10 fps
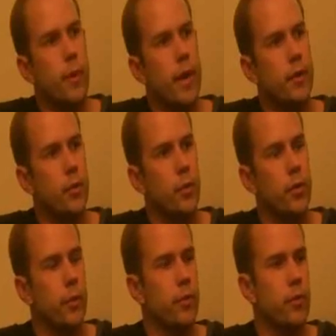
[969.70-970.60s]
to look back
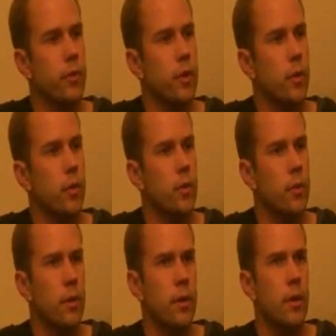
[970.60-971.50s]
toward the original code
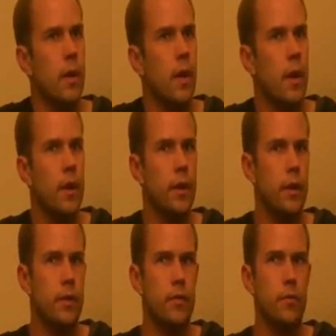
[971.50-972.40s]
owner, and
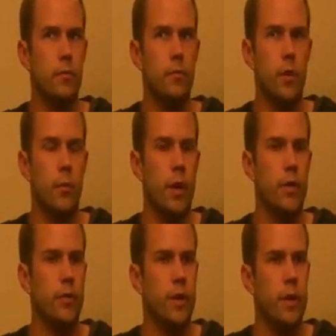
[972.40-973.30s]

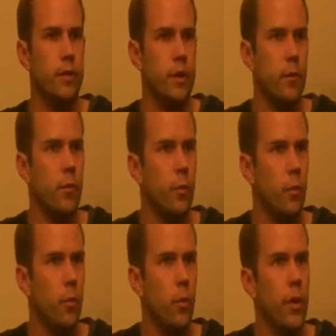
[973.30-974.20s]
my understanding is that
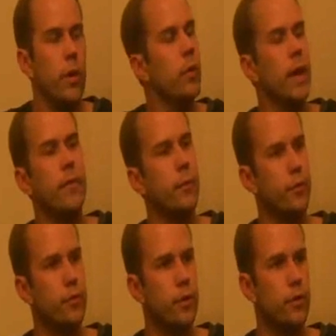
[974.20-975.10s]
we don't have
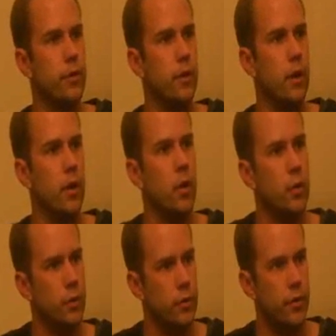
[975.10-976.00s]
that restriction. Our
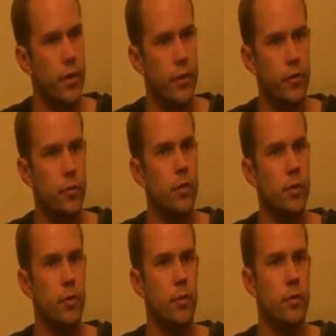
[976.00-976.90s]
code is there to
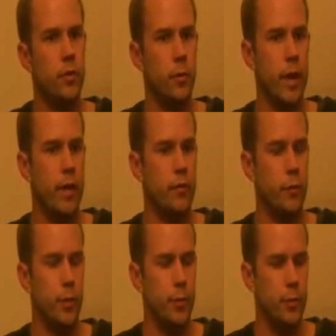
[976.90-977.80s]
be used, and we
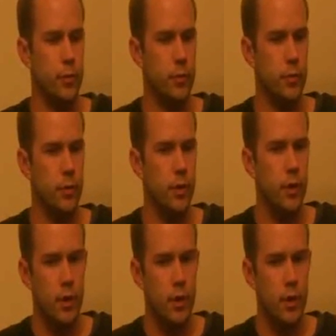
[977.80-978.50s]
ask for people to